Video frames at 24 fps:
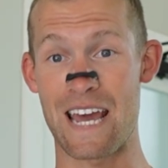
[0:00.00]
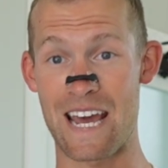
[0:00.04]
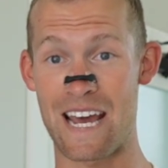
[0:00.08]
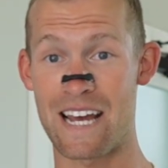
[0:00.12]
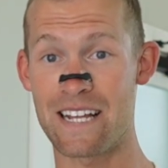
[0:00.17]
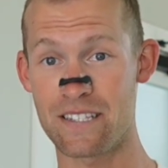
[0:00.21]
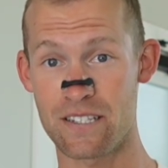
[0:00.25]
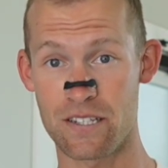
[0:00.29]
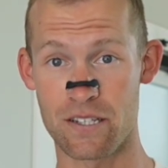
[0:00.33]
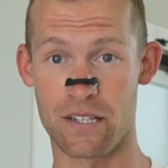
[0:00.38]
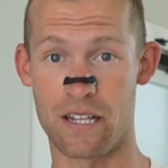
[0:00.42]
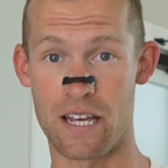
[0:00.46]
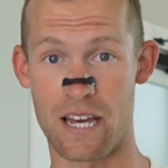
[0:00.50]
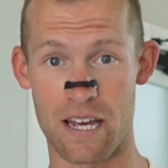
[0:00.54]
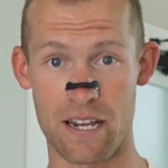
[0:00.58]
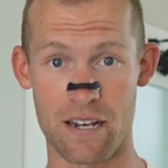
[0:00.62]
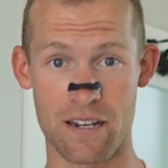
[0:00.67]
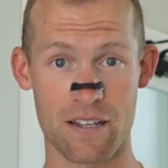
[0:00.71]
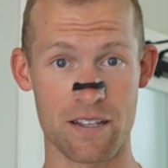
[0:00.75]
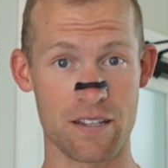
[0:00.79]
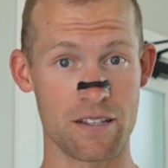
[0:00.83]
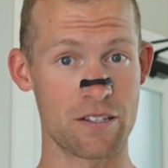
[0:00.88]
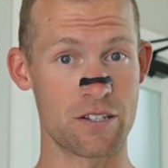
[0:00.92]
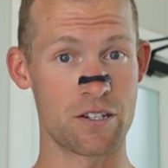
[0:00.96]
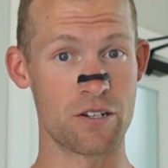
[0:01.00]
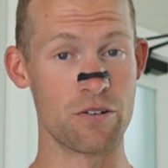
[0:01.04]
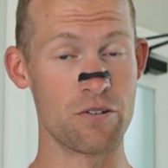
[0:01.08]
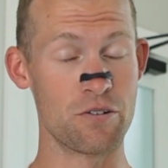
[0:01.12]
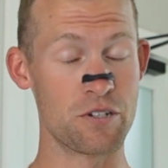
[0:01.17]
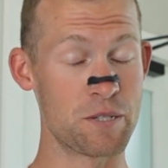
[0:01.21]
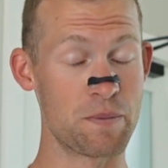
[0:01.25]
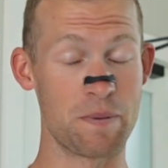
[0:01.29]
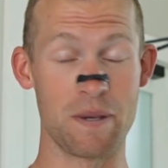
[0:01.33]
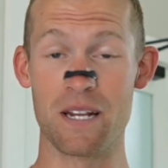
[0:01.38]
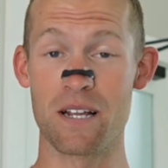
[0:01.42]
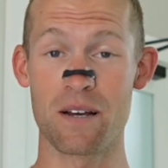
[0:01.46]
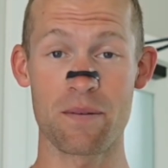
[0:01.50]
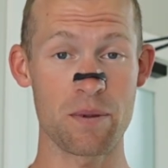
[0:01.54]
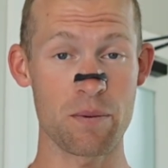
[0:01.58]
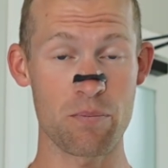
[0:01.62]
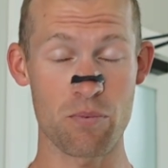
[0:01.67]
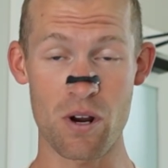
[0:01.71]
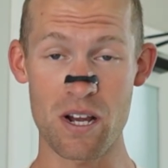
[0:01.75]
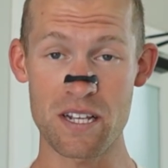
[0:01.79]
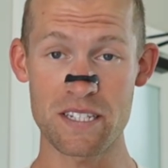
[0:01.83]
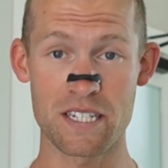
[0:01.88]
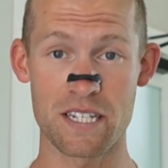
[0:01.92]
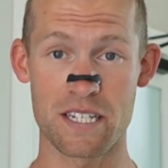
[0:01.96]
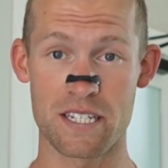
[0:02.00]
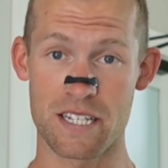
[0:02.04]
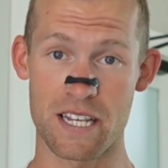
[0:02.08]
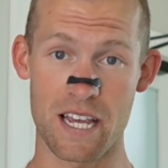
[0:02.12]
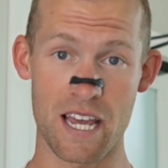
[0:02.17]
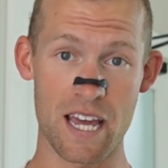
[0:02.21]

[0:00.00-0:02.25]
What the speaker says: add to that to speed up the process.